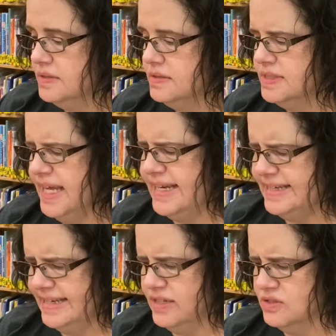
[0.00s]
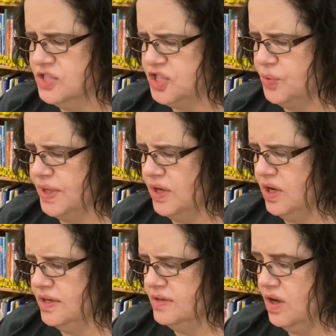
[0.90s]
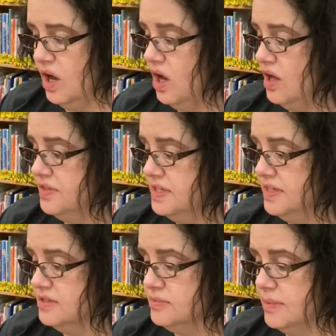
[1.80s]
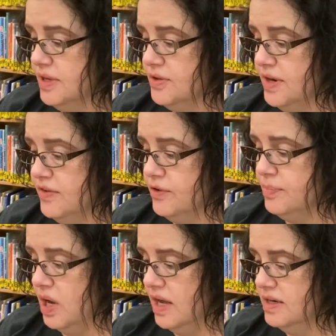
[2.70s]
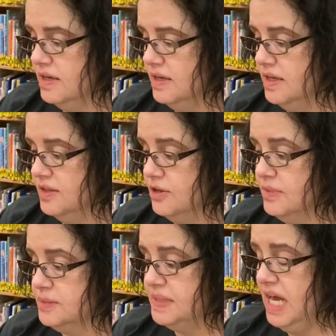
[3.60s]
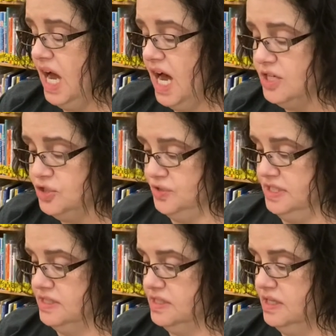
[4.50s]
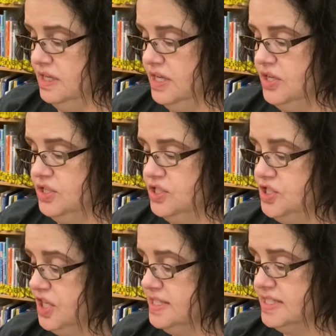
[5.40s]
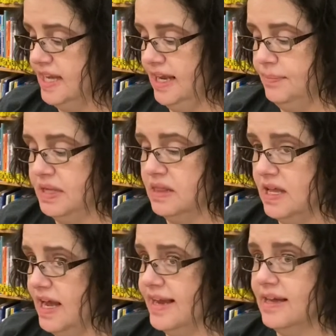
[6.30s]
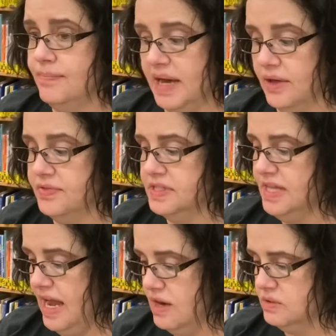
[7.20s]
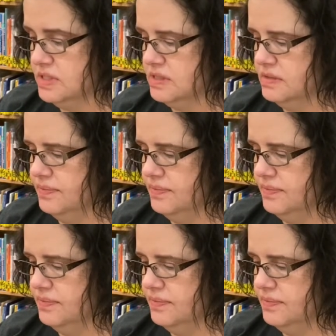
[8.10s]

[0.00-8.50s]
Take needles, she went on. All the needles my mother ever bought. There must be hundreds. Just can't be lying about this house.